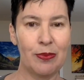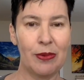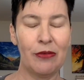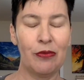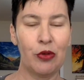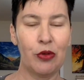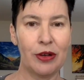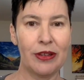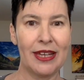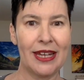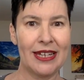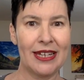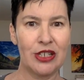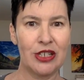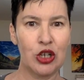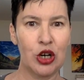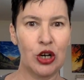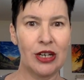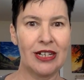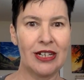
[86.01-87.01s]
before they
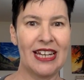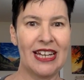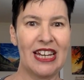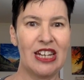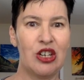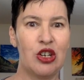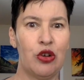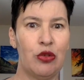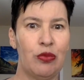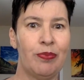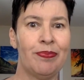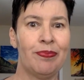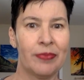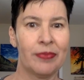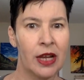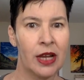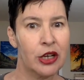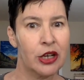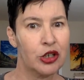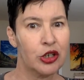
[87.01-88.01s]
start getting
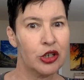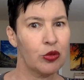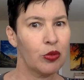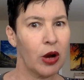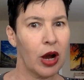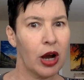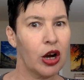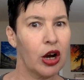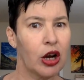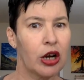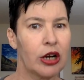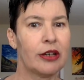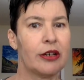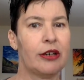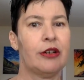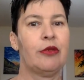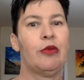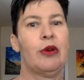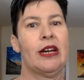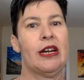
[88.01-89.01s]
too rock hard
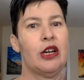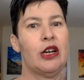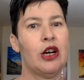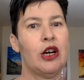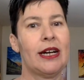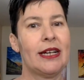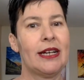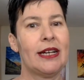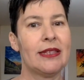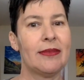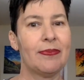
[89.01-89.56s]
or whatnot.